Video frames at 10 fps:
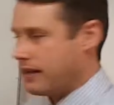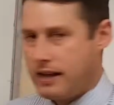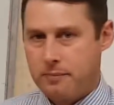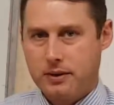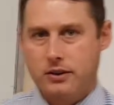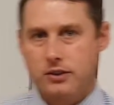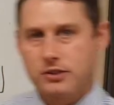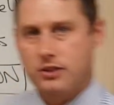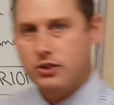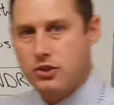there
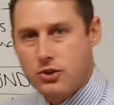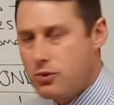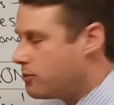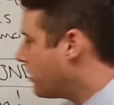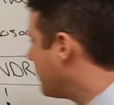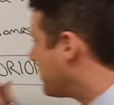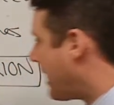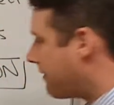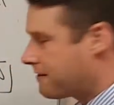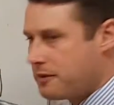because the two words
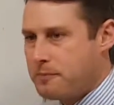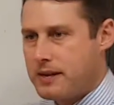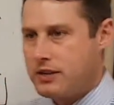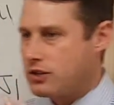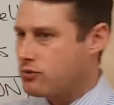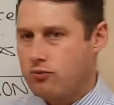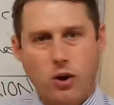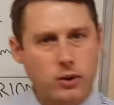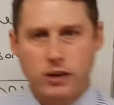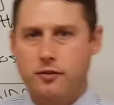have to be just
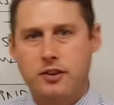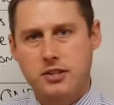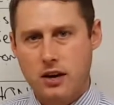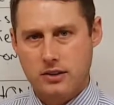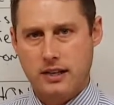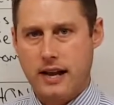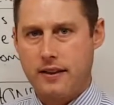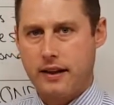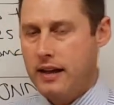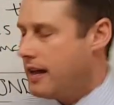rolling off the tongue
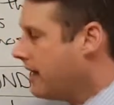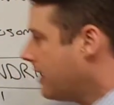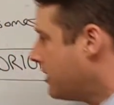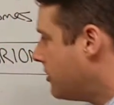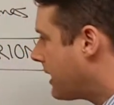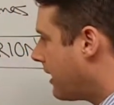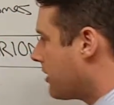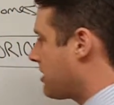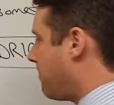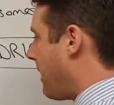together. You get
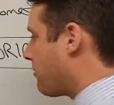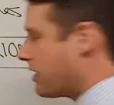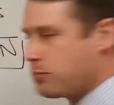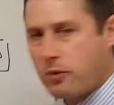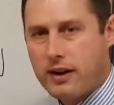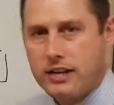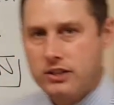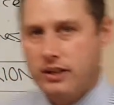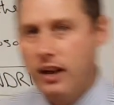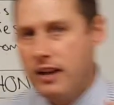asked about
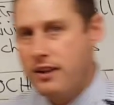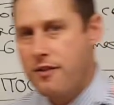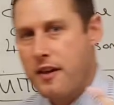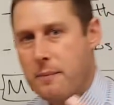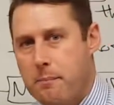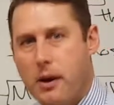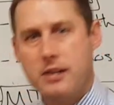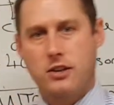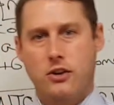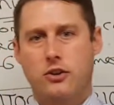respiration, you think
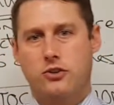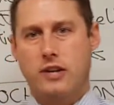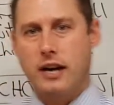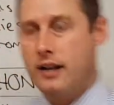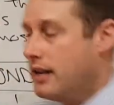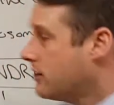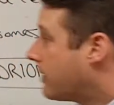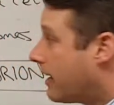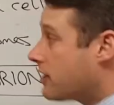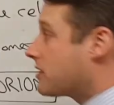mitochondria. You
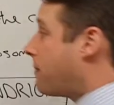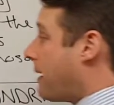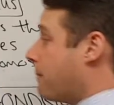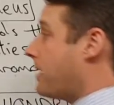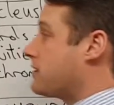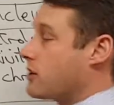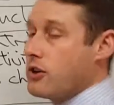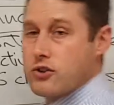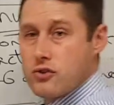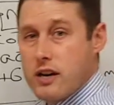get asked about
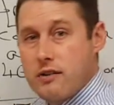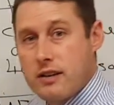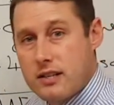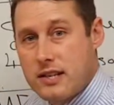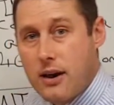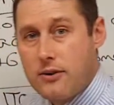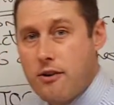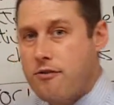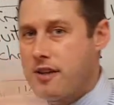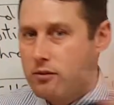mitochondria in a cell,
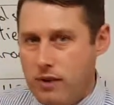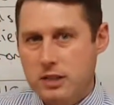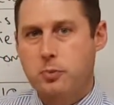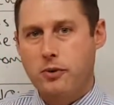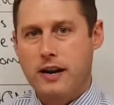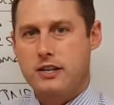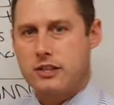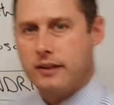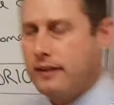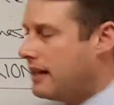you think
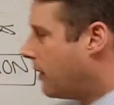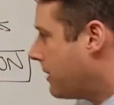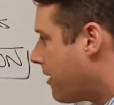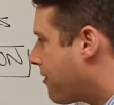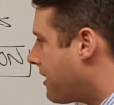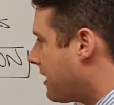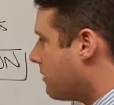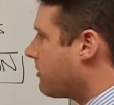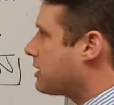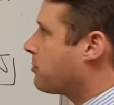respiration. And when you're
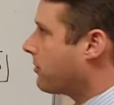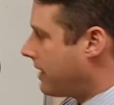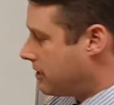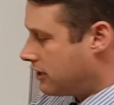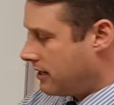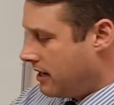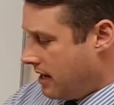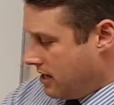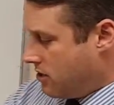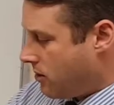thinking respiration,
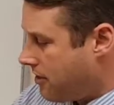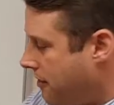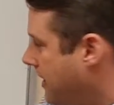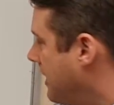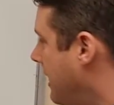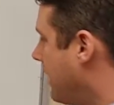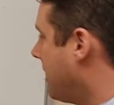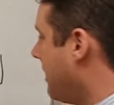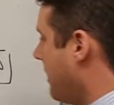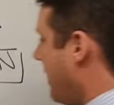you are thinking
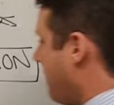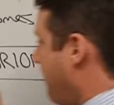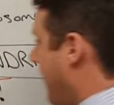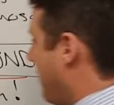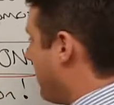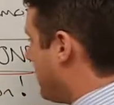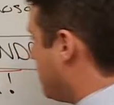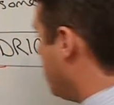about, let's